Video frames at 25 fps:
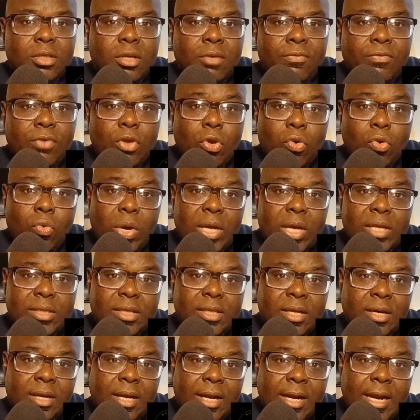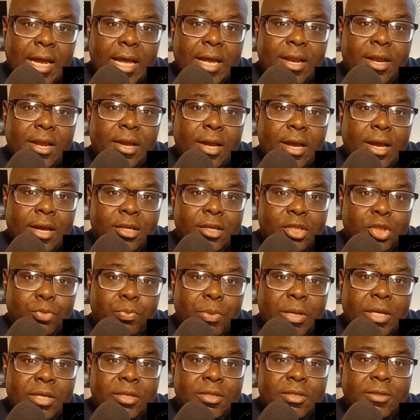of U.S. and Canadian
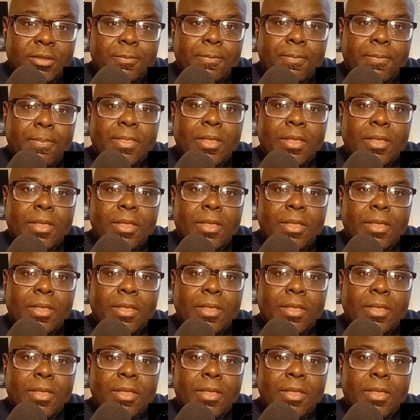airspace.